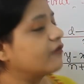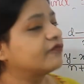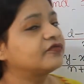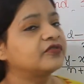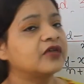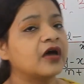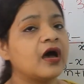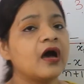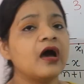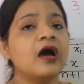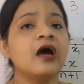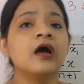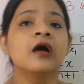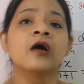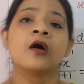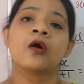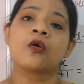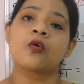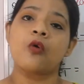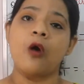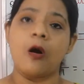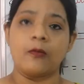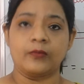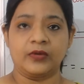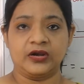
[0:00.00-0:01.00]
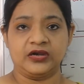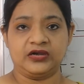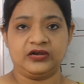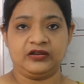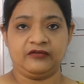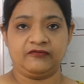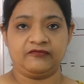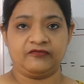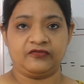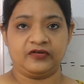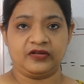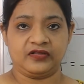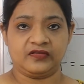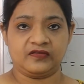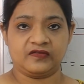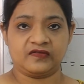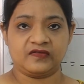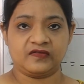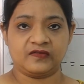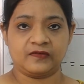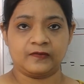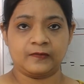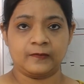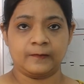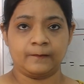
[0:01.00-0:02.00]
of the common
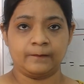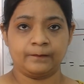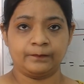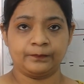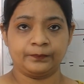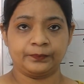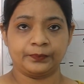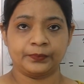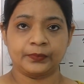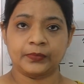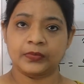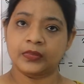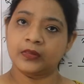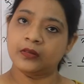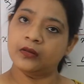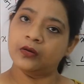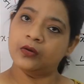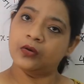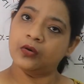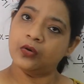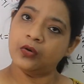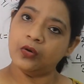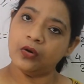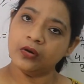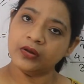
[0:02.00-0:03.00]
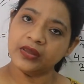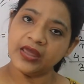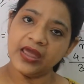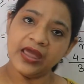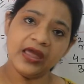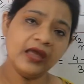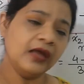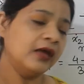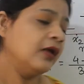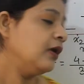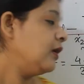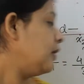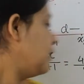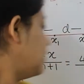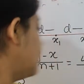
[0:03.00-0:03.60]
difference. Okay,